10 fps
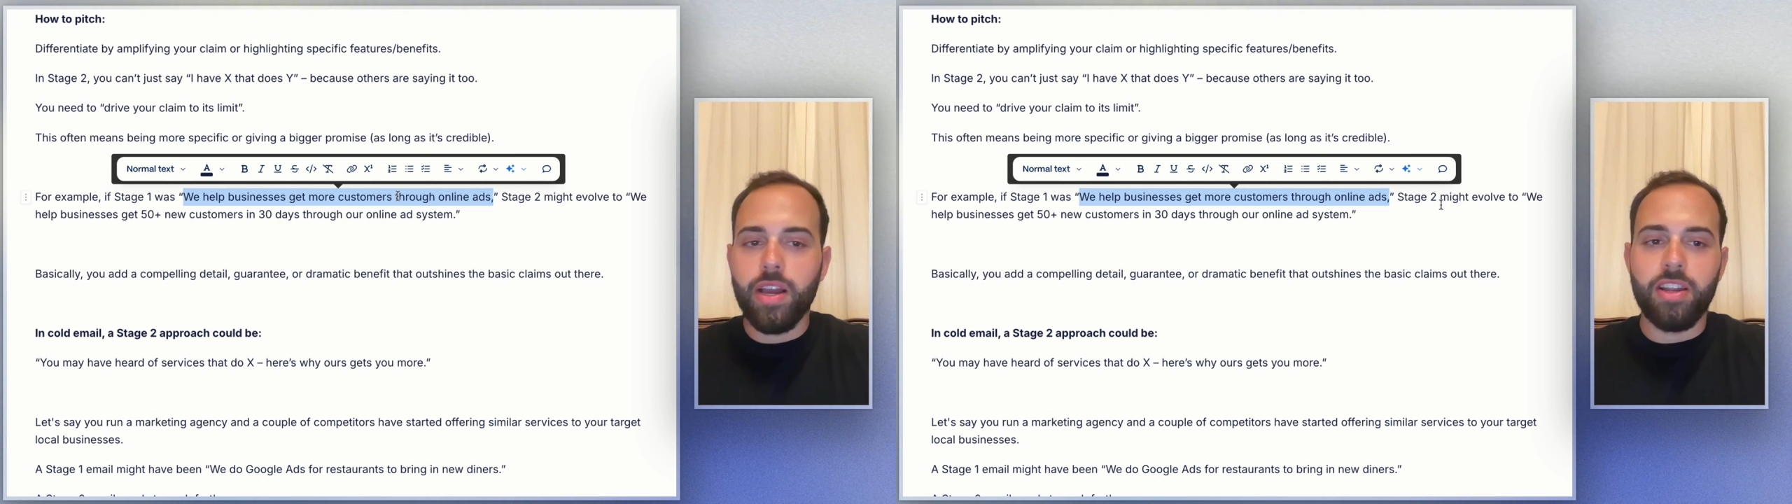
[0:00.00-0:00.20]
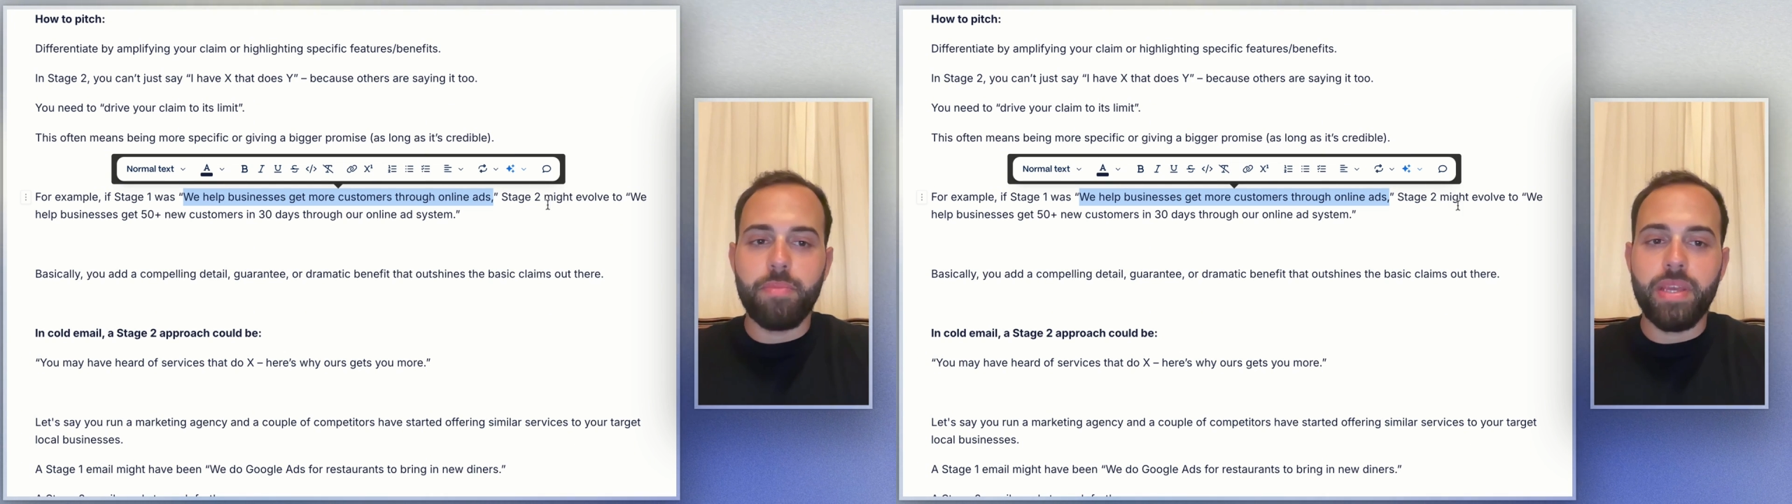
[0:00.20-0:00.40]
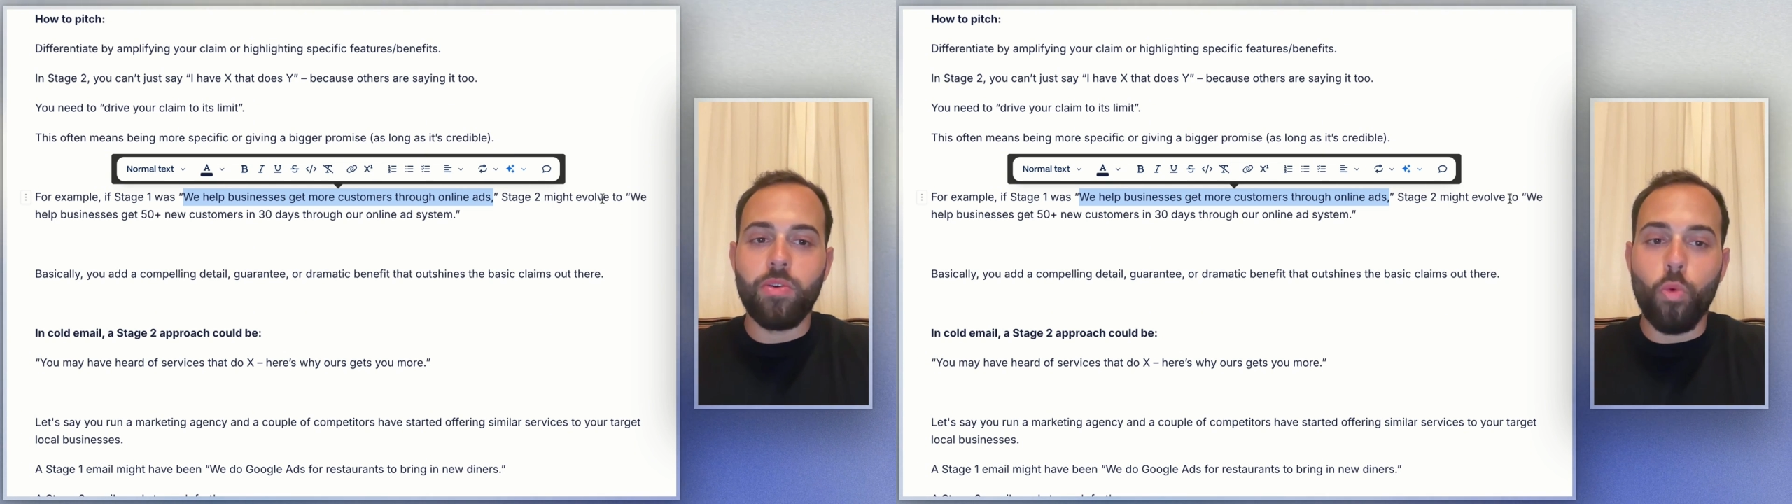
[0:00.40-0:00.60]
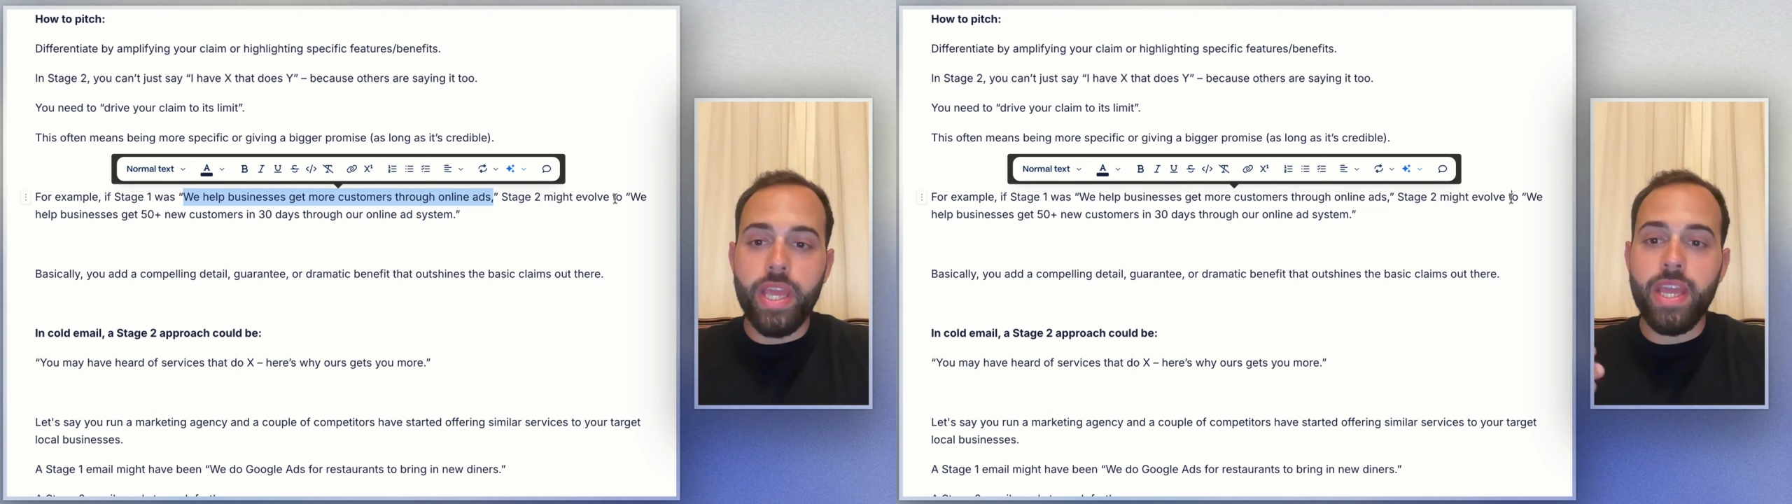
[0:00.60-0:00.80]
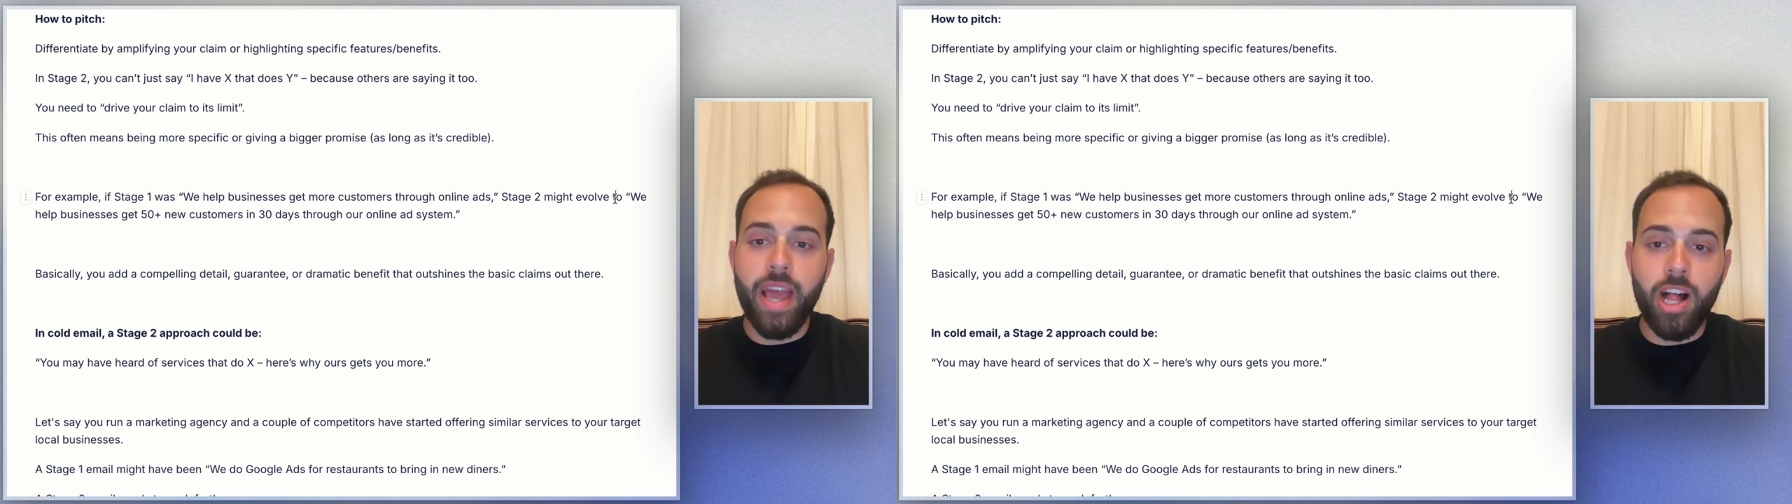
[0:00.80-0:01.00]
could be
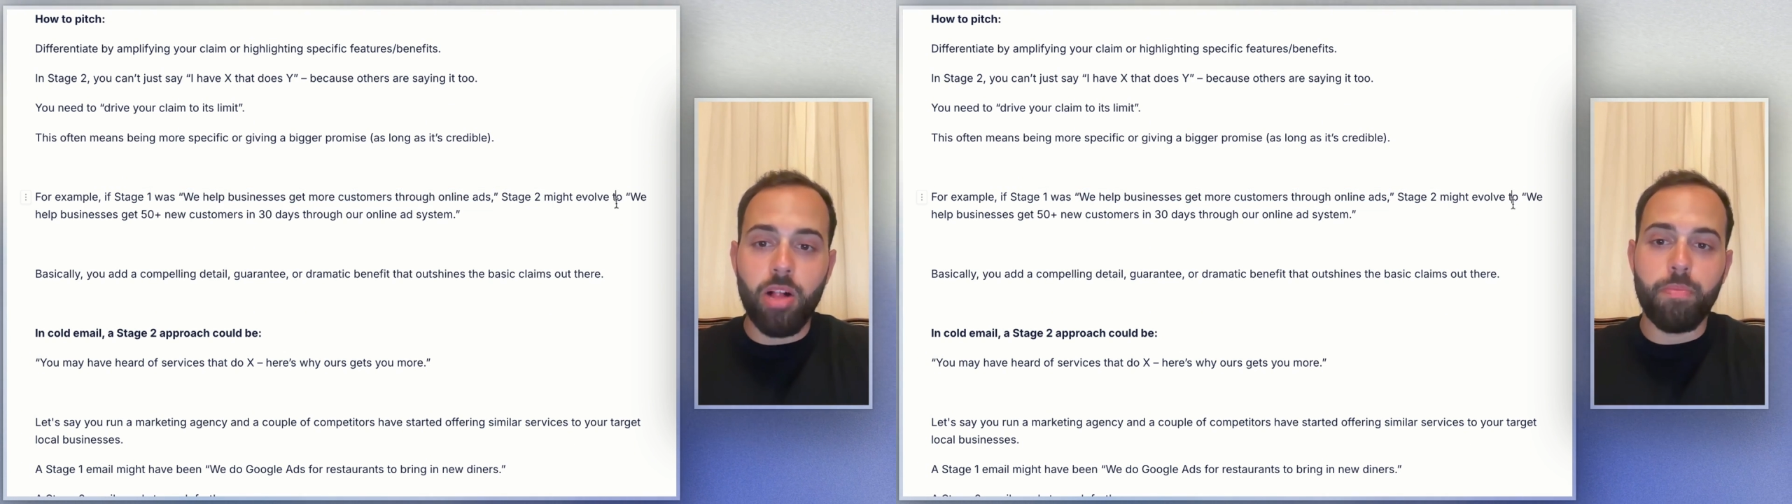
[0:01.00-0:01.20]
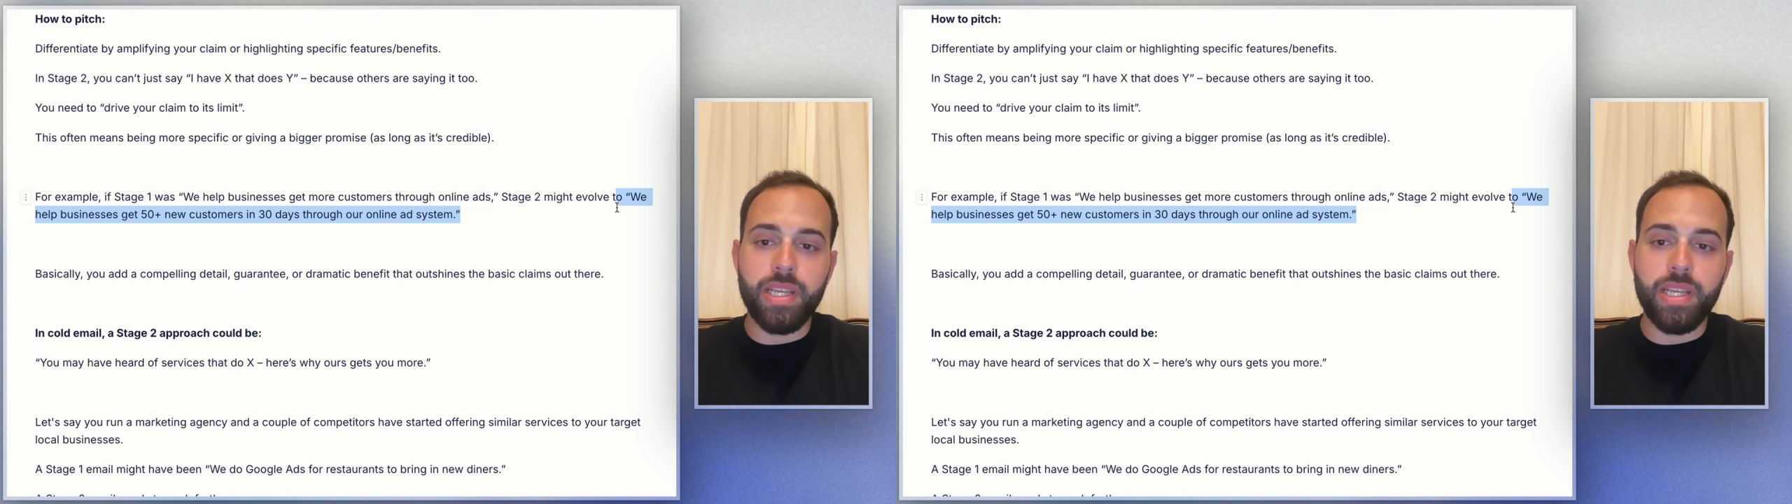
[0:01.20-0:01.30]
we help